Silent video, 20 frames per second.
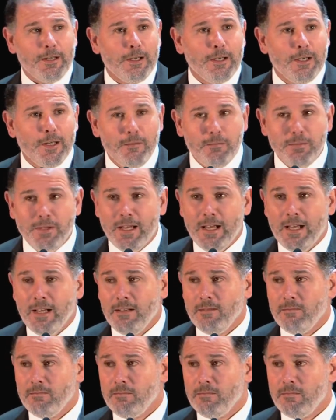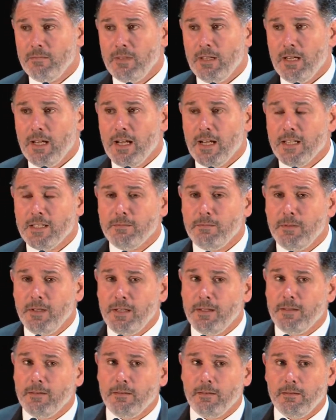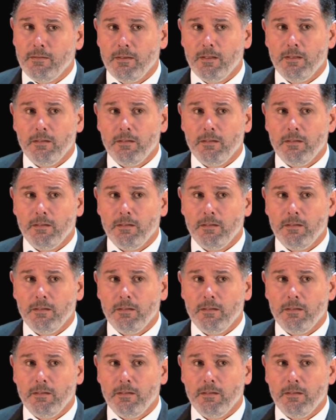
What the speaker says: Libya has been